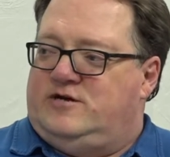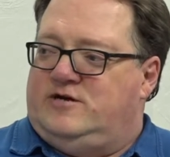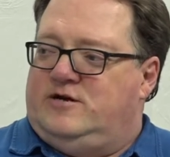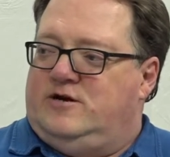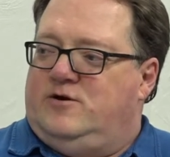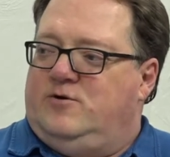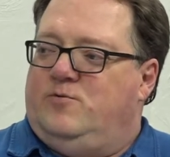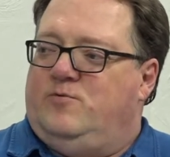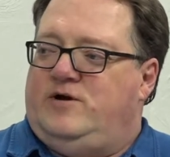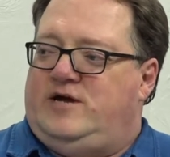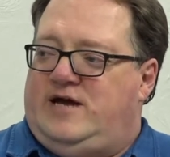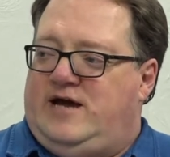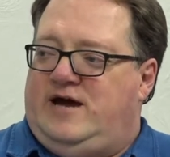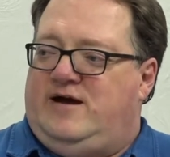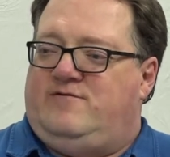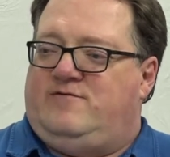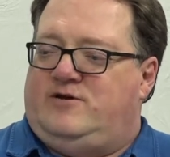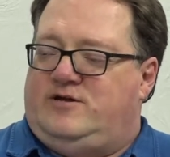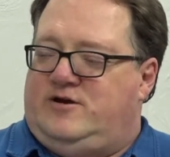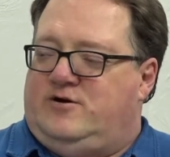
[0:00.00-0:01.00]
Oh, we
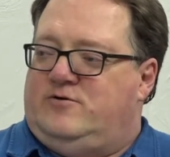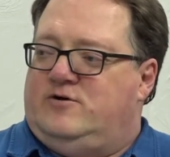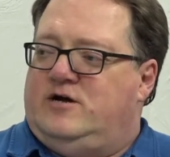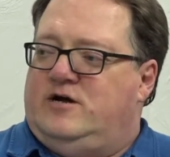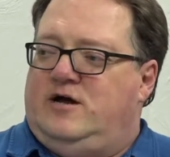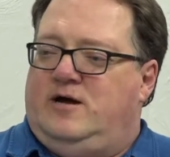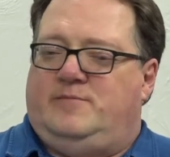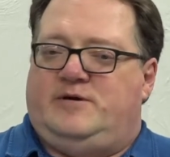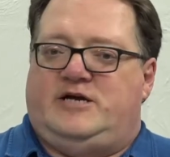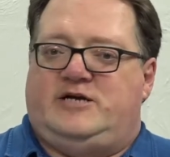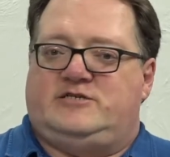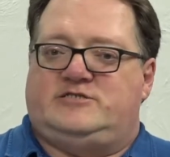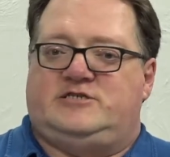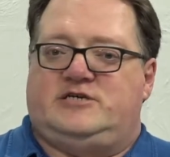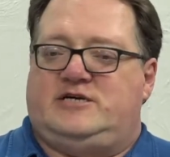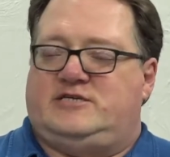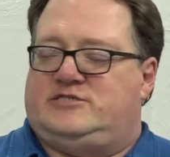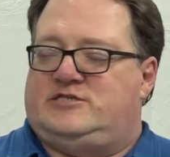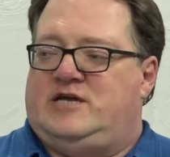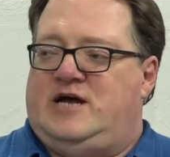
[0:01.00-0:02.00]
have, you know, I mean, oh, it's,
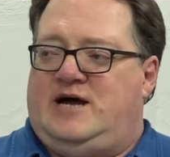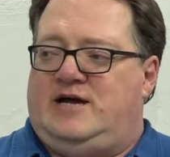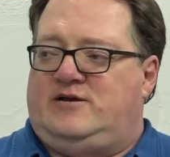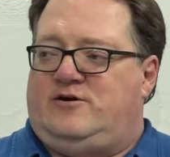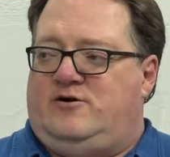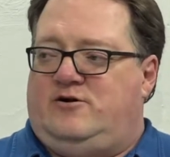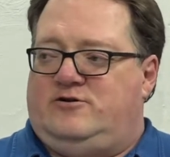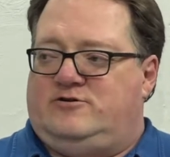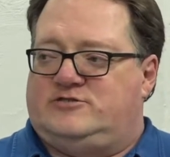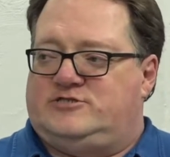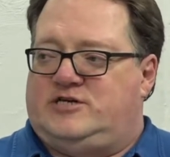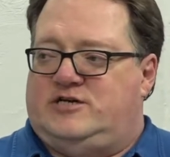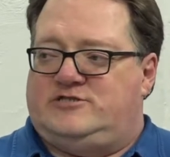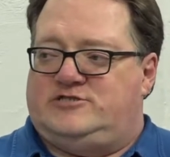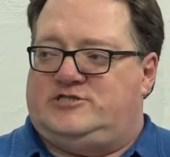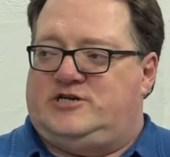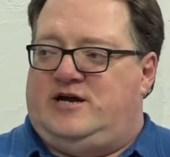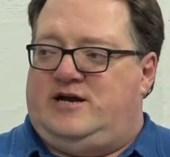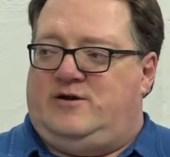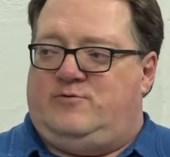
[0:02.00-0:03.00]
yeah. it's not all
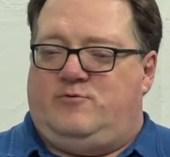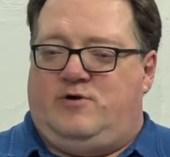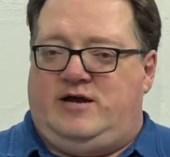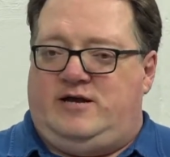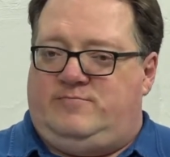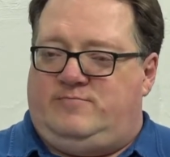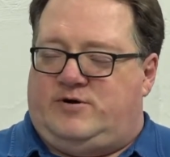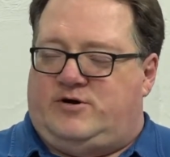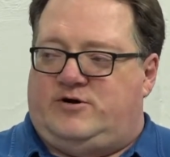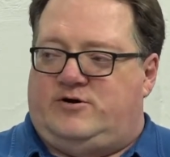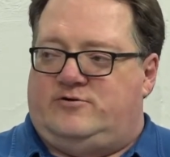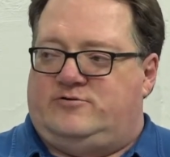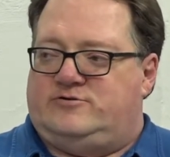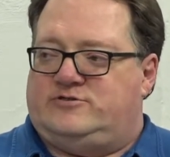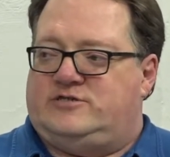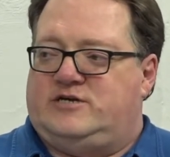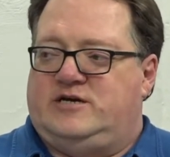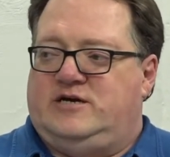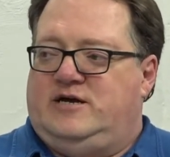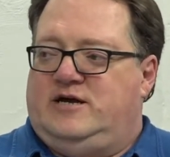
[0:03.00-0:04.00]
sunshine and
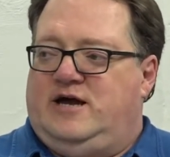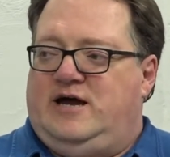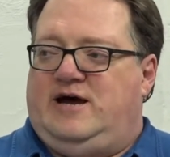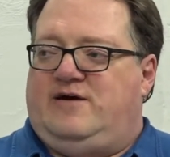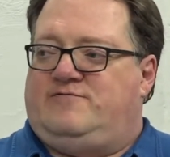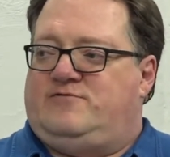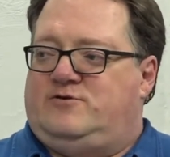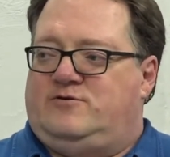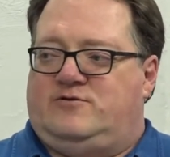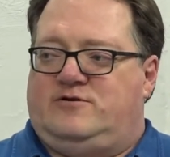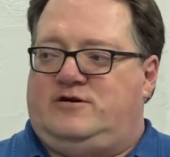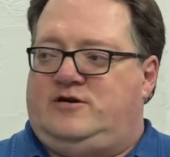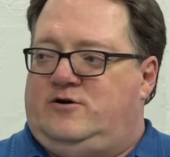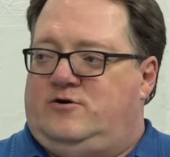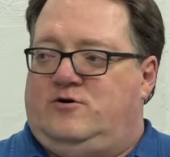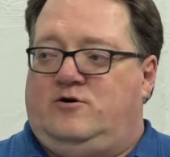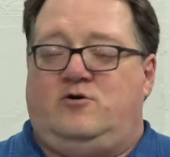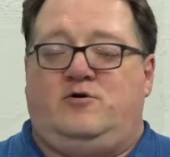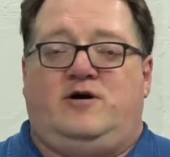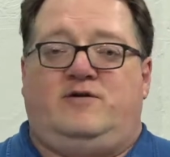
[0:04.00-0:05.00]
rainbows after, you know,
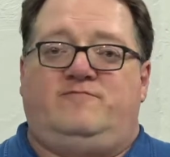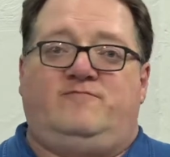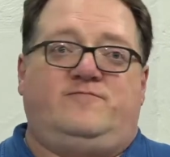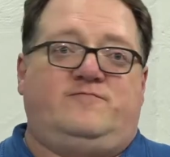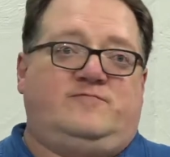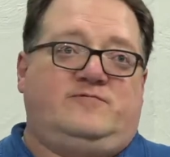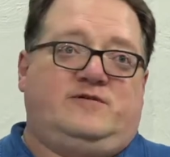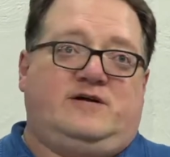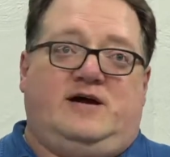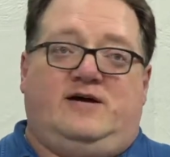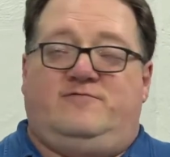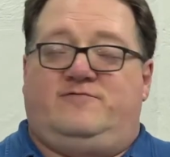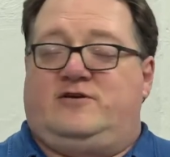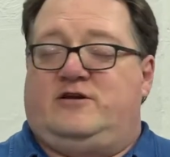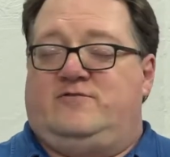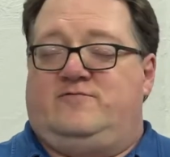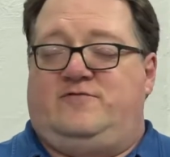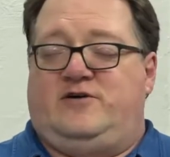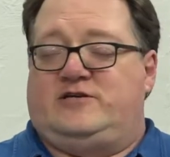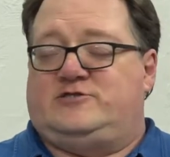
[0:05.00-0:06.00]
oh, I've, I've
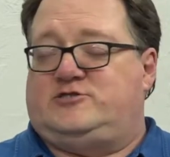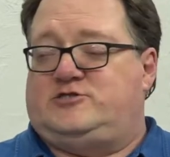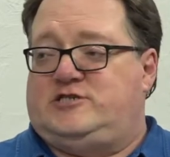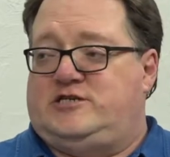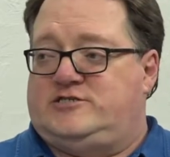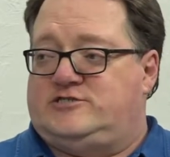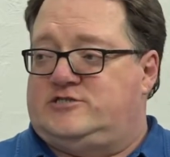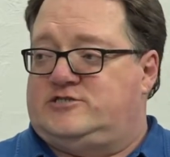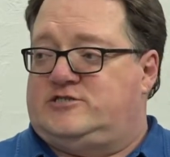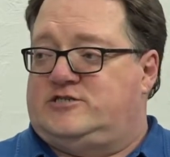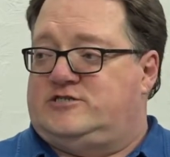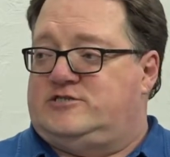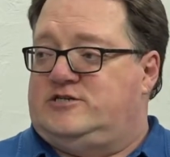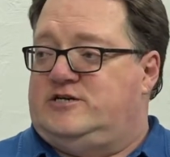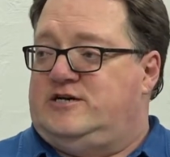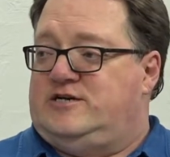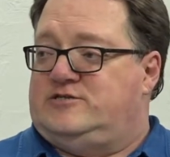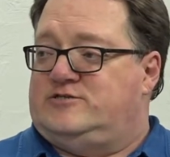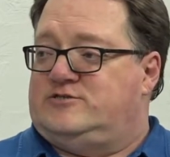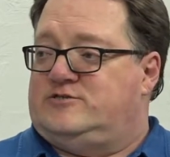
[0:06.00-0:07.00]
confessed Jesus as,
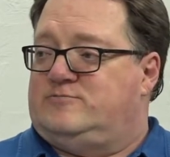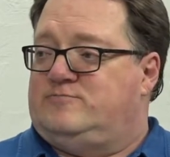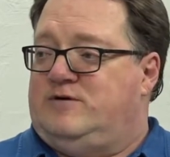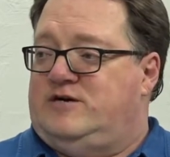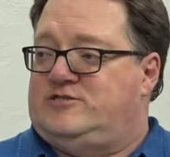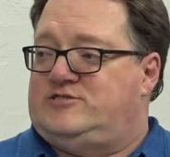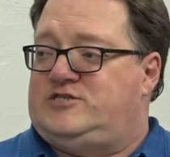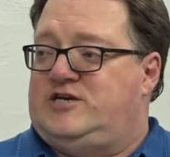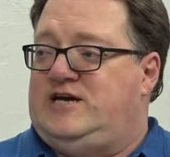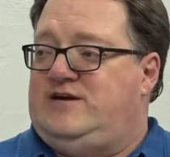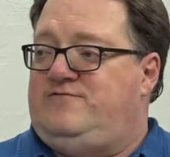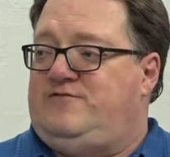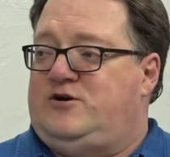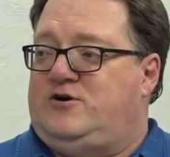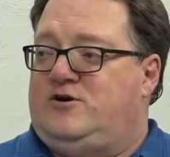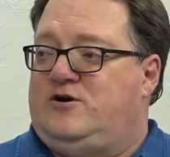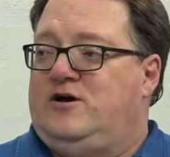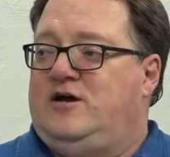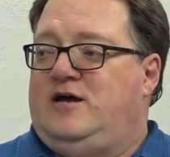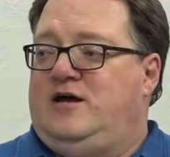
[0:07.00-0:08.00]
as my right.
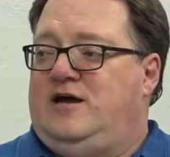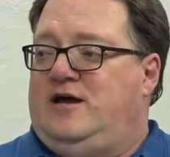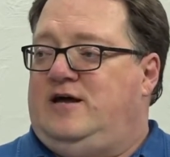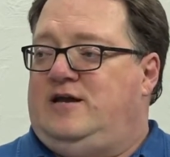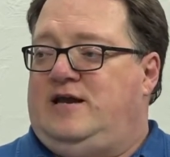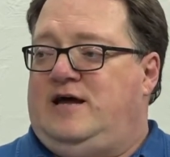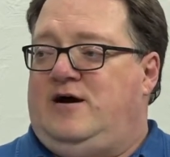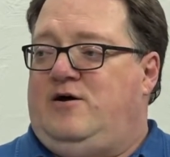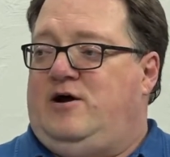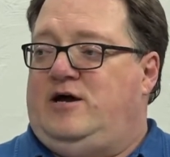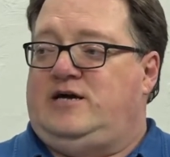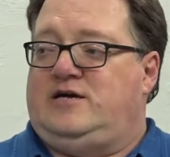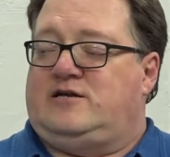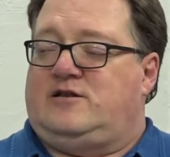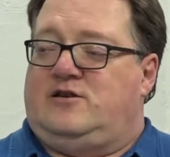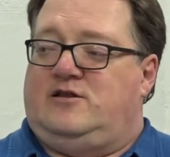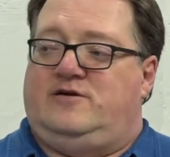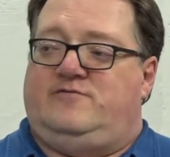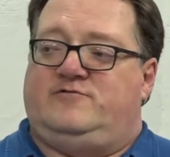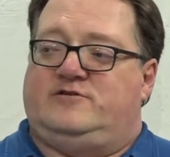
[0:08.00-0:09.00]
savior and now I get to
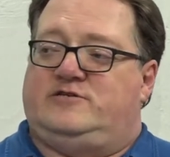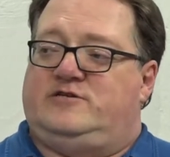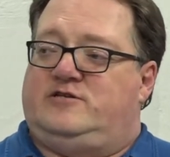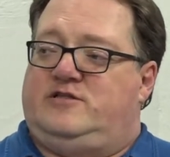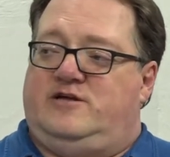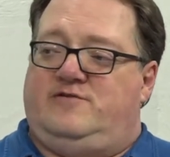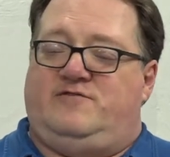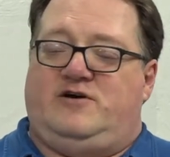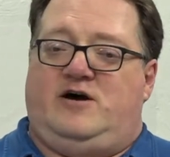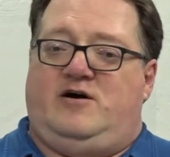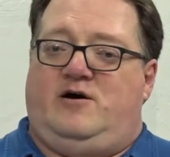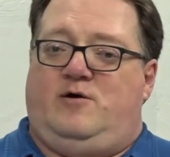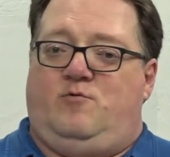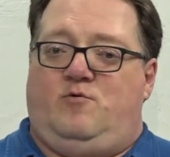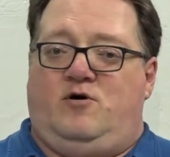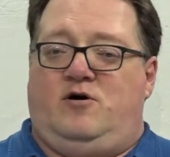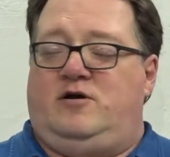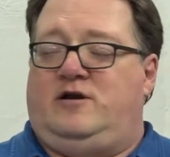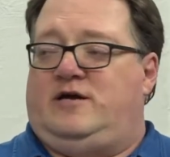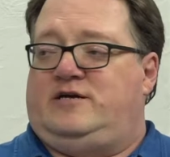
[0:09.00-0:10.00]
live, live how I
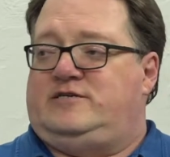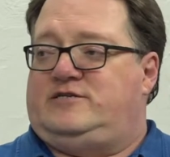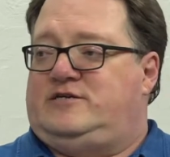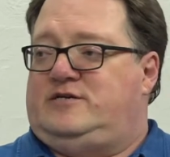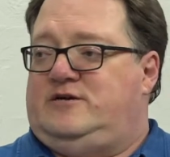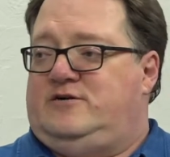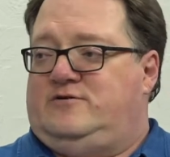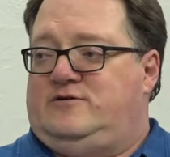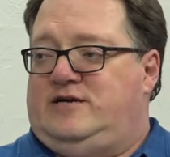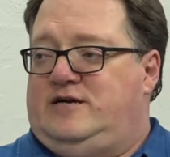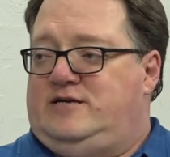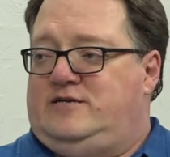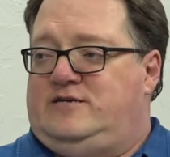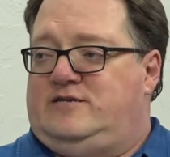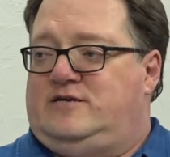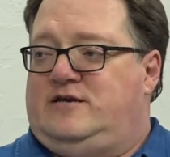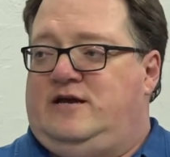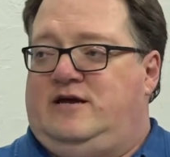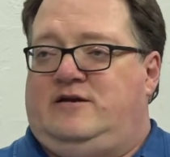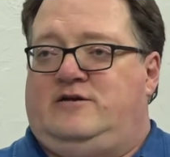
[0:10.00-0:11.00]
want, I, you know, yeah. and,
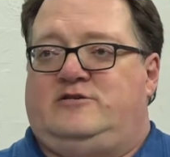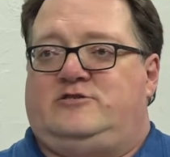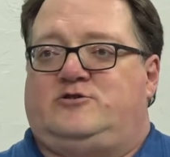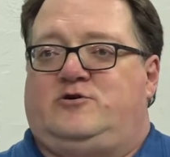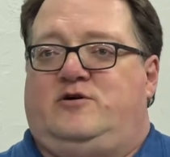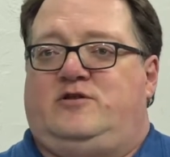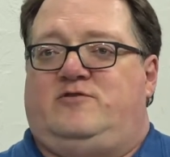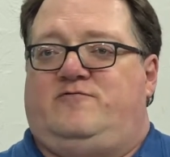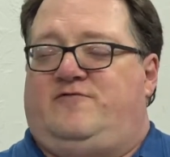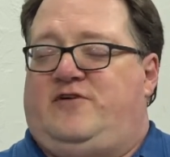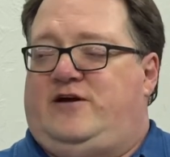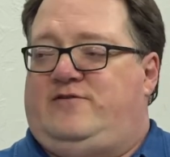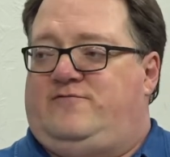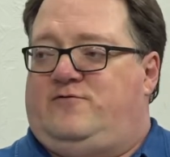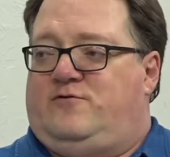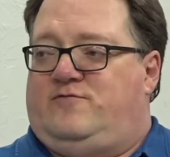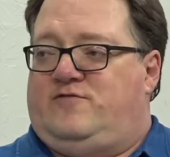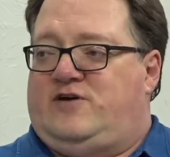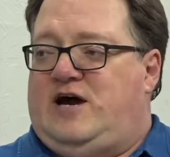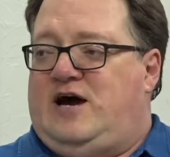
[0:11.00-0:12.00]
and enjoy the
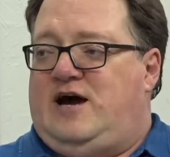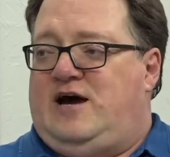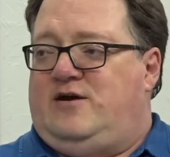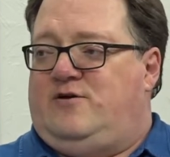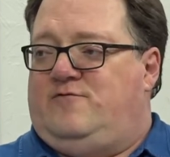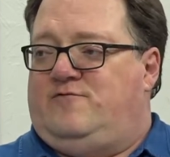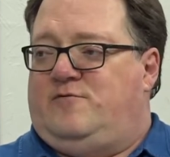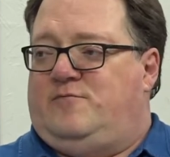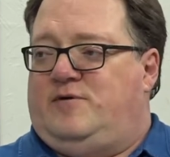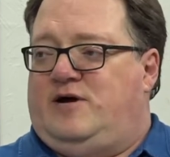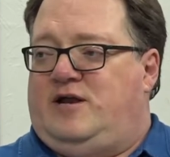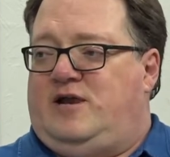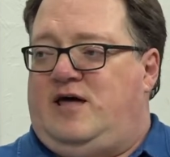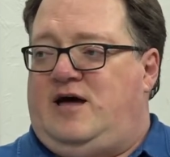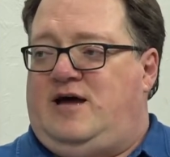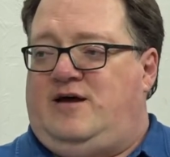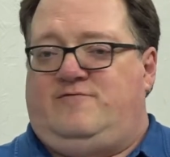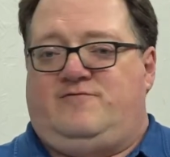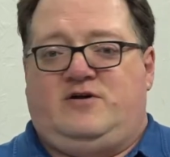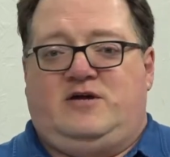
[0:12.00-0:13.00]
favor of God over my
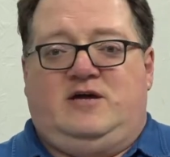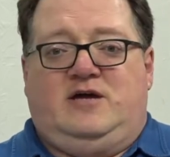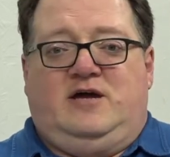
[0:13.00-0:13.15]
life.